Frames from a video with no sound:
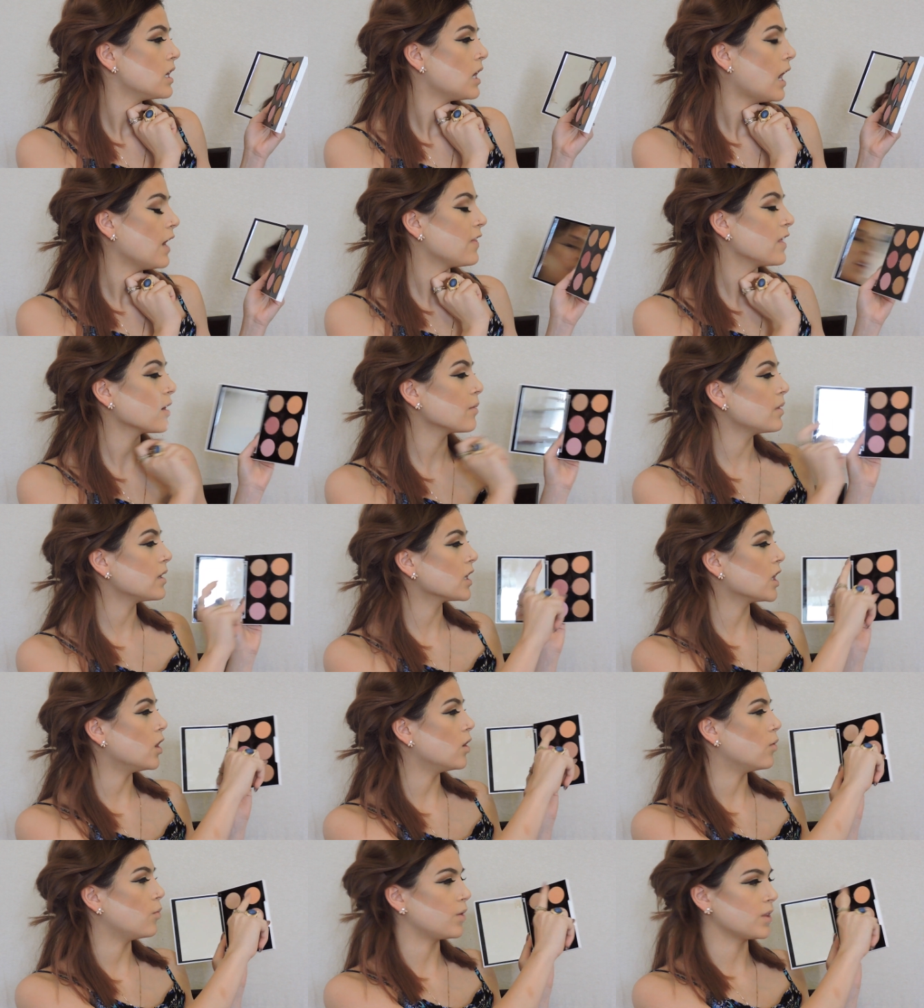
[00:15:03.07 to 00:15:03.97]
I think I'm going to
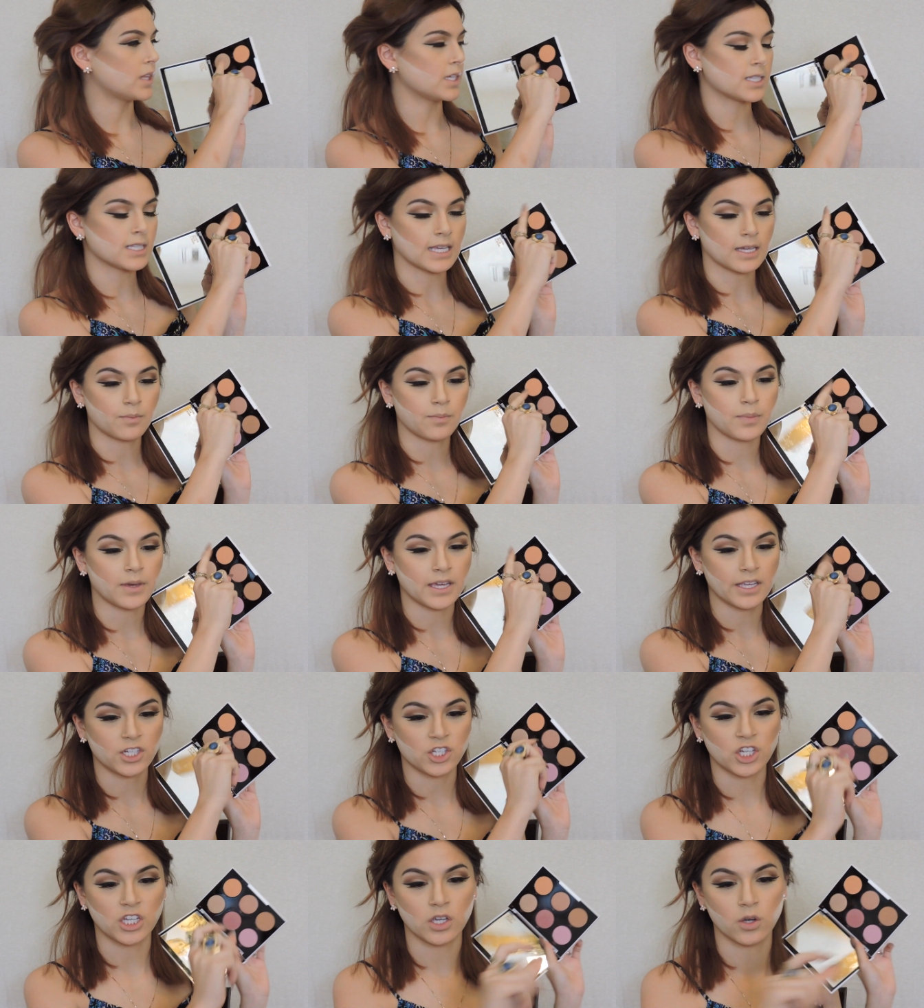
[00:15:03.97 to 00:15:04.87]
go in with this like
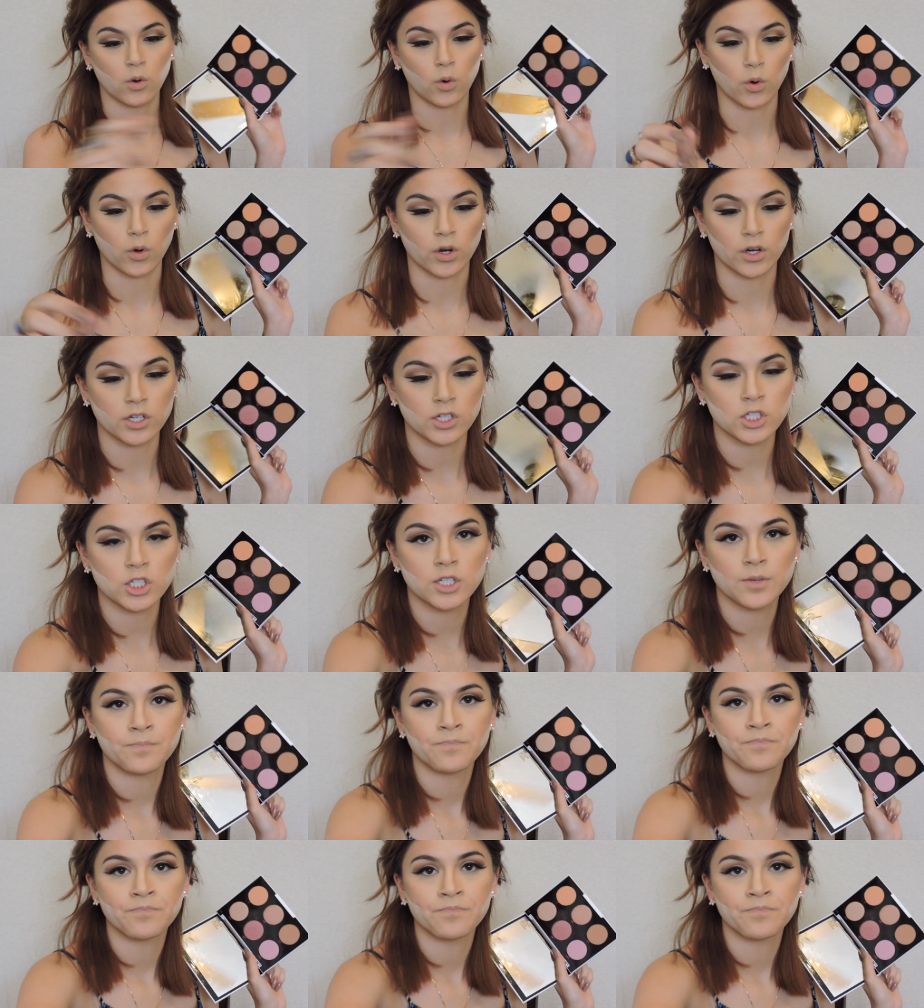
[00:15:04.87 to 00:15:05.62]
peachy orange.